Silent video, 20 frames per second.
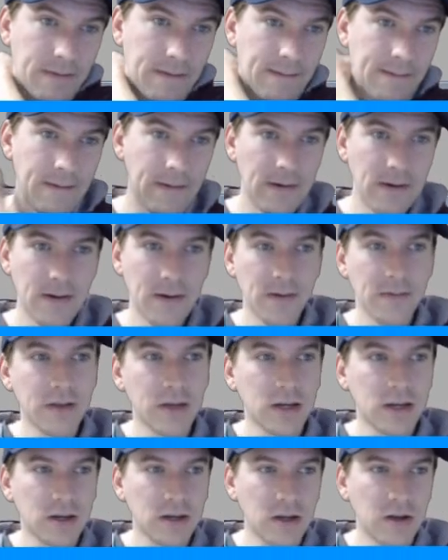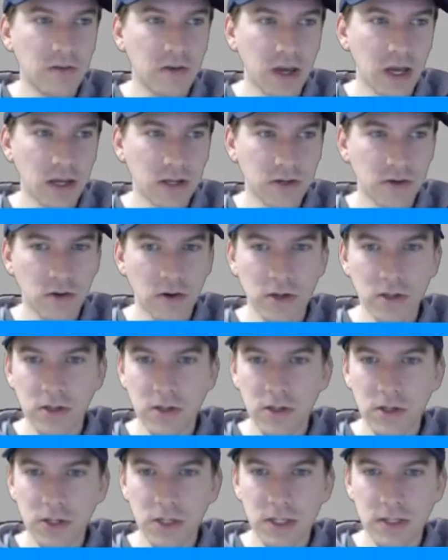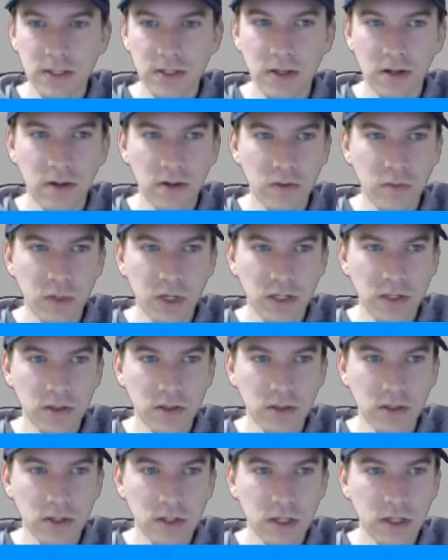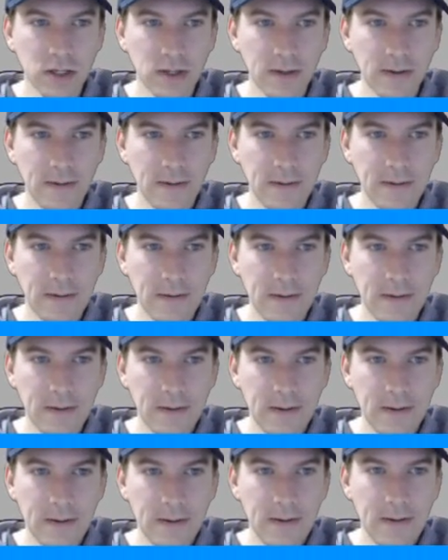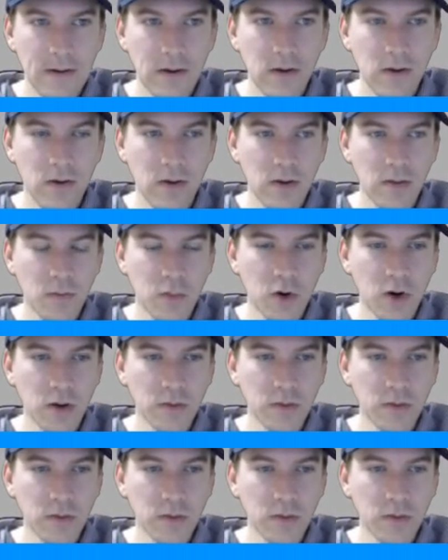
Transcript: the kind of hand-drawn look instead of the pixel look. Probably